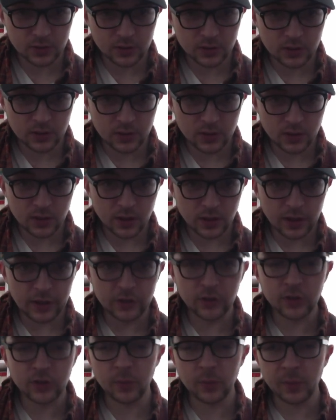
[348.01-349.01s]
It
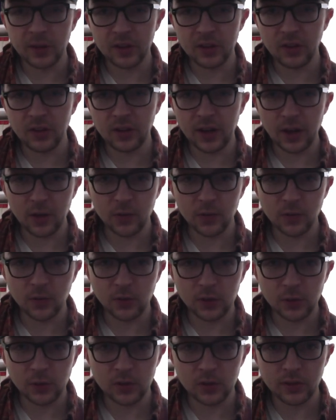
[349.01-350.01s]
just depends on how full
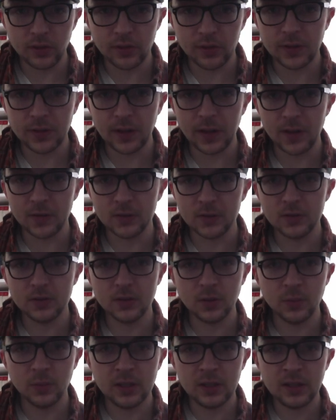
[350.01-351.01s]
you want the sound
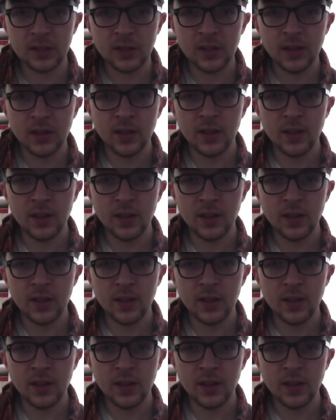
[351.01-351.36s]
to be.